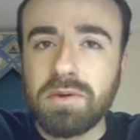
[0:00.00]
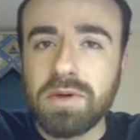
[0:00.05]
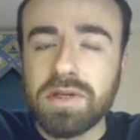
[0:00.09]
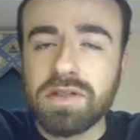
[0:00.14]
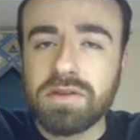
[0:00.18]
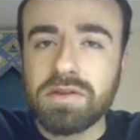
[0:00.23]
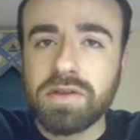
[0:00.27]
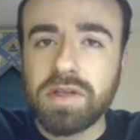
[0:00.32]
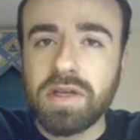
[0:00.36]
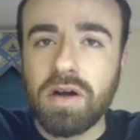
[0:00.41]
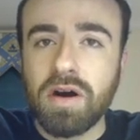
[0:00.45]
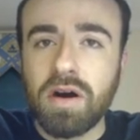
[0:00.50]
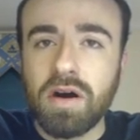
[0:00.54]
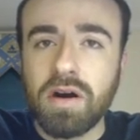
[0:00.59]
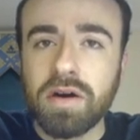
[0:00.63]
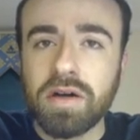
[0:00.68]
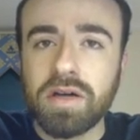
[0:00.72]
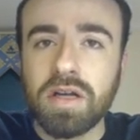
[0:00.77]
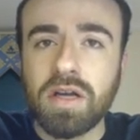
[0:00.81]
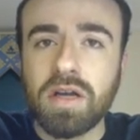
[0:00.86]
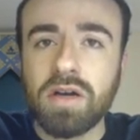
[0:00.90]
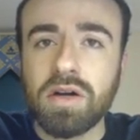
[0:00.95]
why it's really
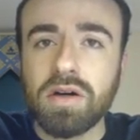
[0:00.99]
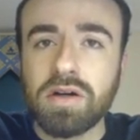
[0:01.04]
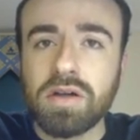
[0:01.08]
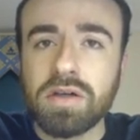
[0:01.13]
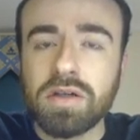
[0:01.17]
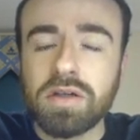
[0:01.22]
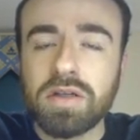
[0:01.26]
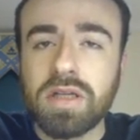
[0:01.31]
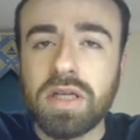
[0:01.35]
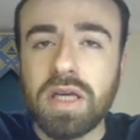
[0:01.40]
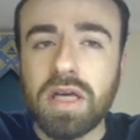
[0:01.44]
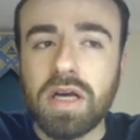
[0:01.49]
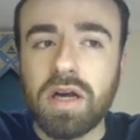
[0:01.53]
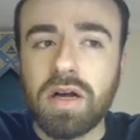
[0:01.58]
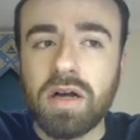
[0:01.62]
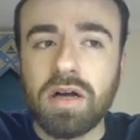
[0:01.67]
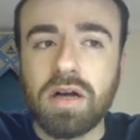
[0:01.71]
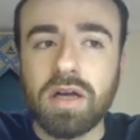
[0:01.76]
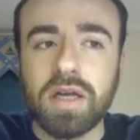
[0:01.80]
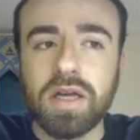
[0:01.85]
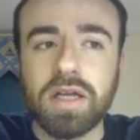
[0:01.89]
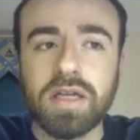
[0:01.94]
hard early
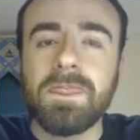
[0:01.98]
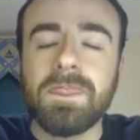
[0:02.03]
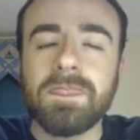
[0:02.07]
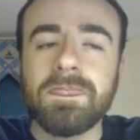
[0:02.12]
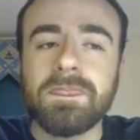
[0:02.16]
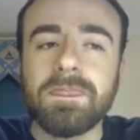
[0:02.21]
on.